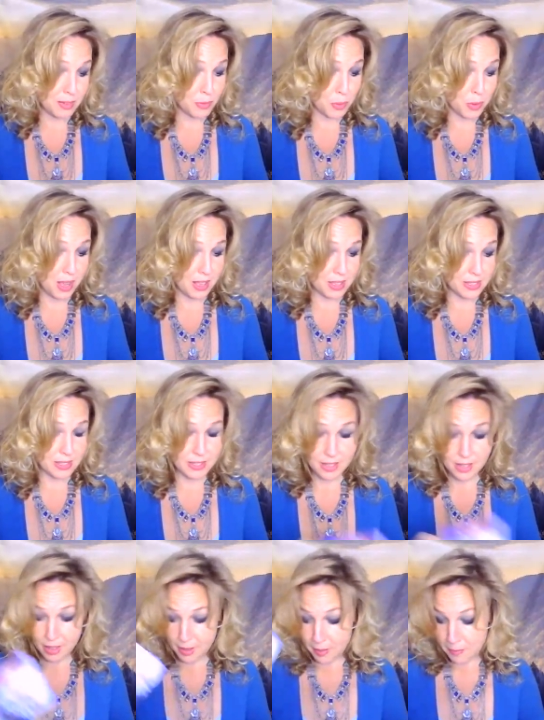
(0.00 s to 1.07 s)
of wands
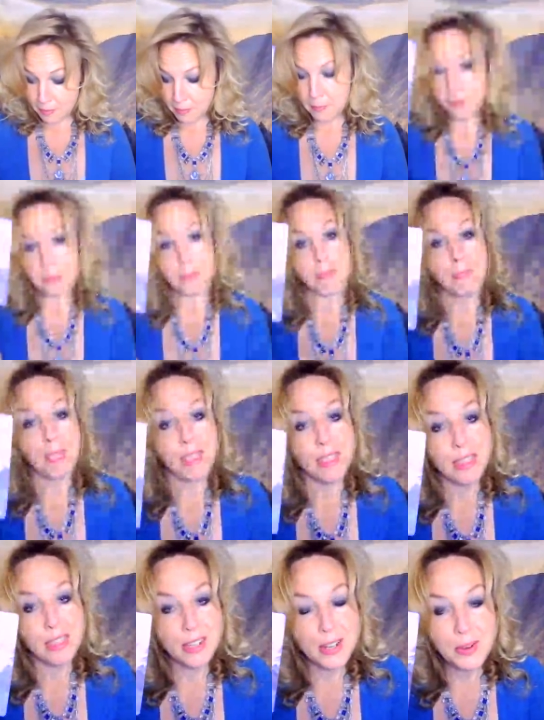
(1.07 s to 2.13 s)

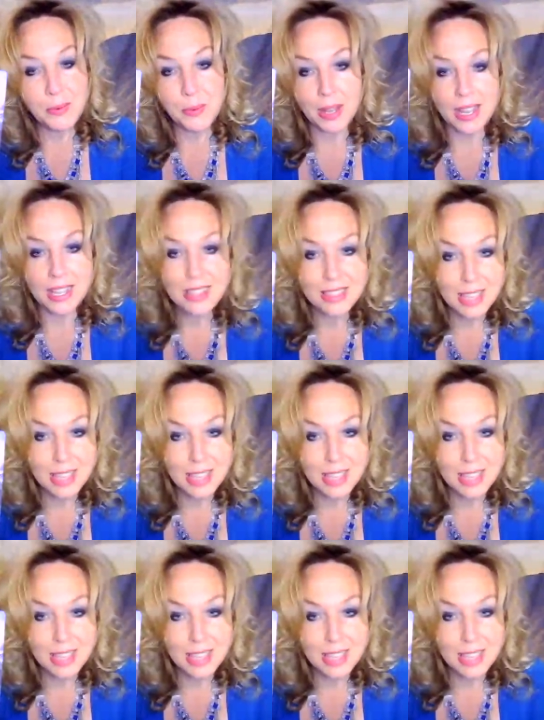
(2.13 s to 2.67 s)
you know what